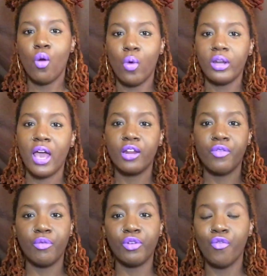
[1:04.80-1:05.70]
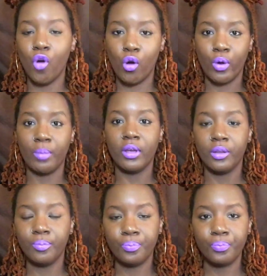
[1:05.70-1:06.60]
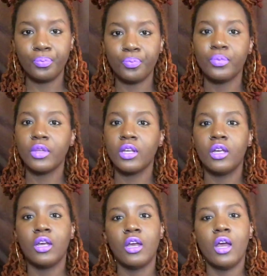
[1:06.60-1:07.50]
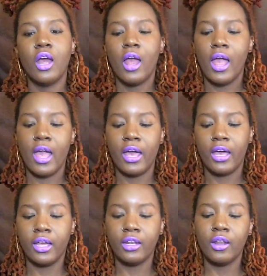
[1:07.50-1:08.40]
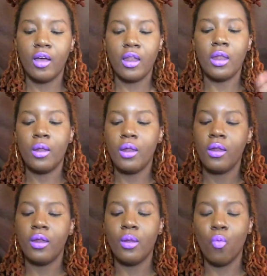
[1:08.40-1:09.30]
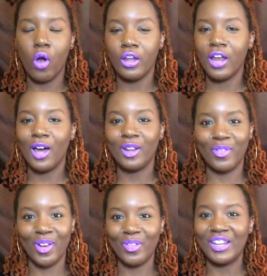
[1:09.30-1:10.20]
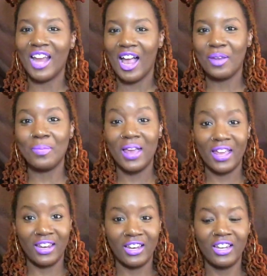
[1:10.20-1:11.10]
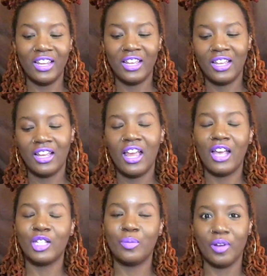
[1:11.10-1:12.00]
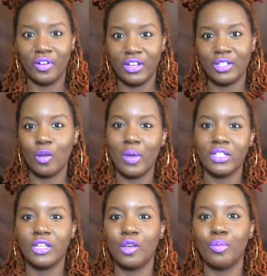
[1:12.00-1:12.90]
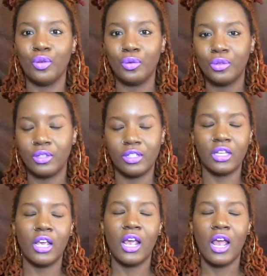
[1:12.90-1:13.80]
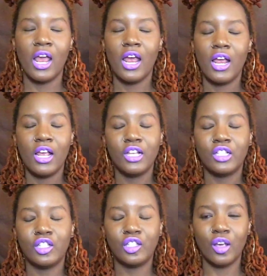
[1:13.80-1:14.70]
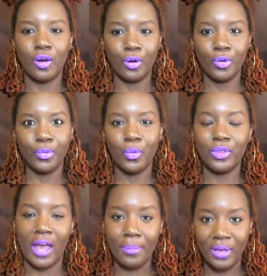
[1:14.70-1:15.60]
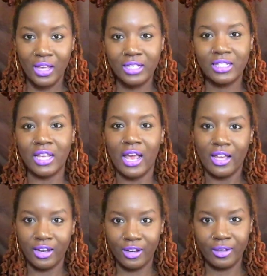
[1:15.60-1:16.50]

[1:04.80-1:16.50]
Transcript: 1 out of every 4 women and 1 out of every 9 men experience domestic abuse. So, with that being said,